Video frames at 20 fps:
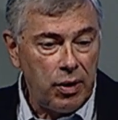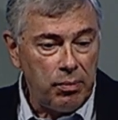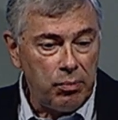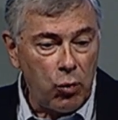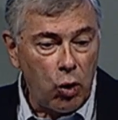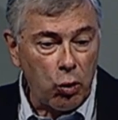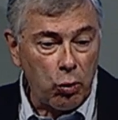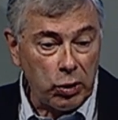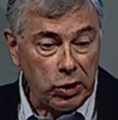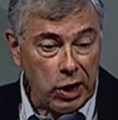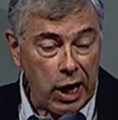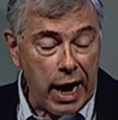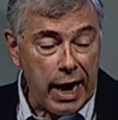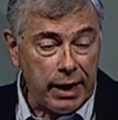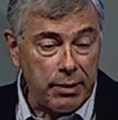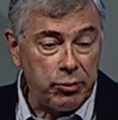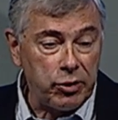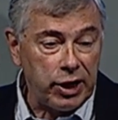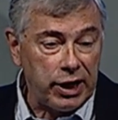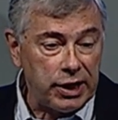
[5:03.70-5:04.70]
more
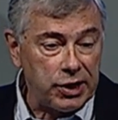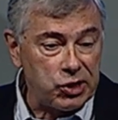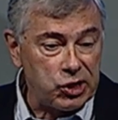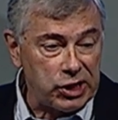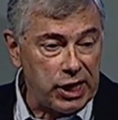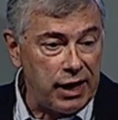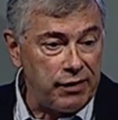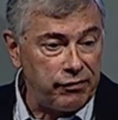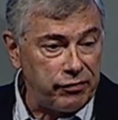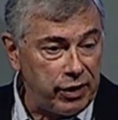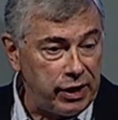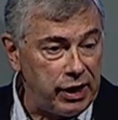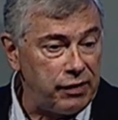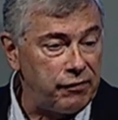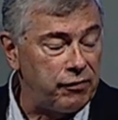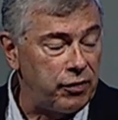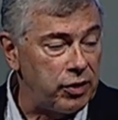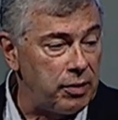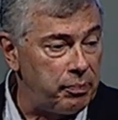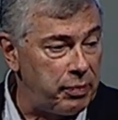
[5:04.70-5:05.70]
reliably and safely
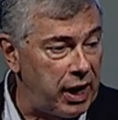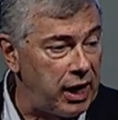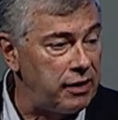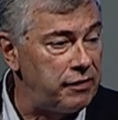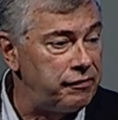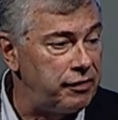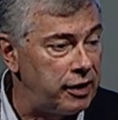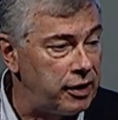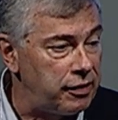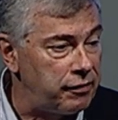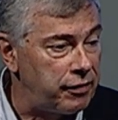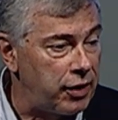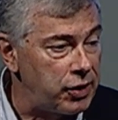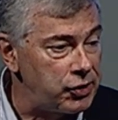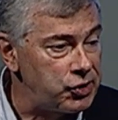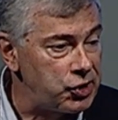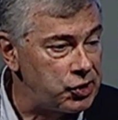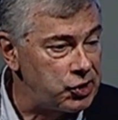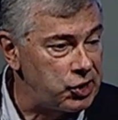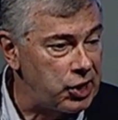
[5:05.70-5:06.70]
for the benefit of
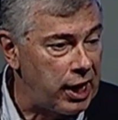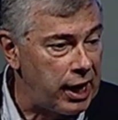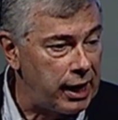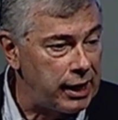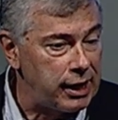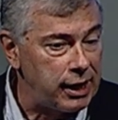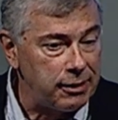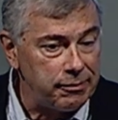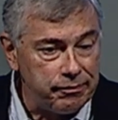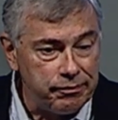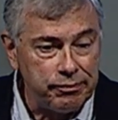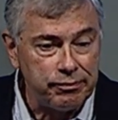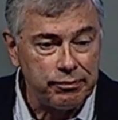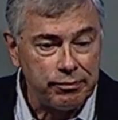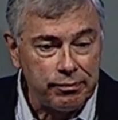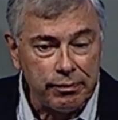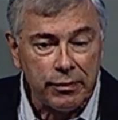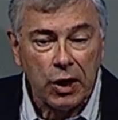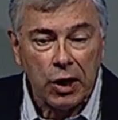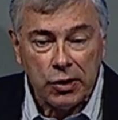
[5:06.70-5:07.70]
our society.
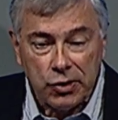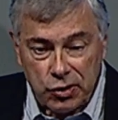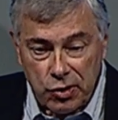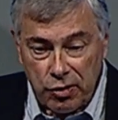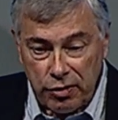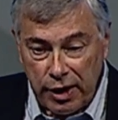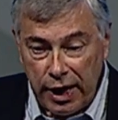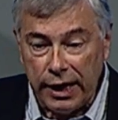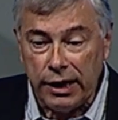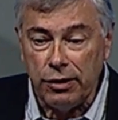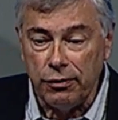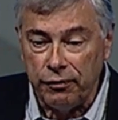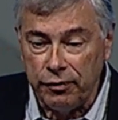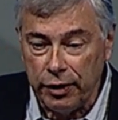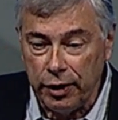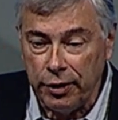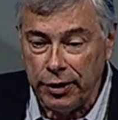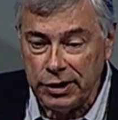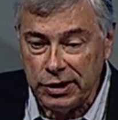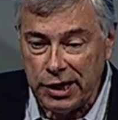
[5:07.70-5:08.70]
So thank you for
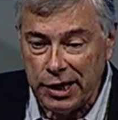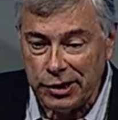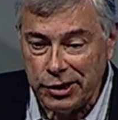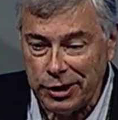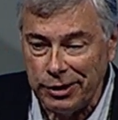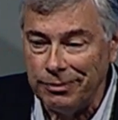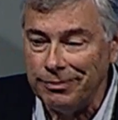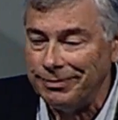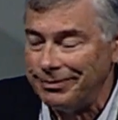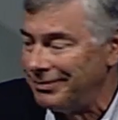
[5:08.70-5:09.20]
your attention.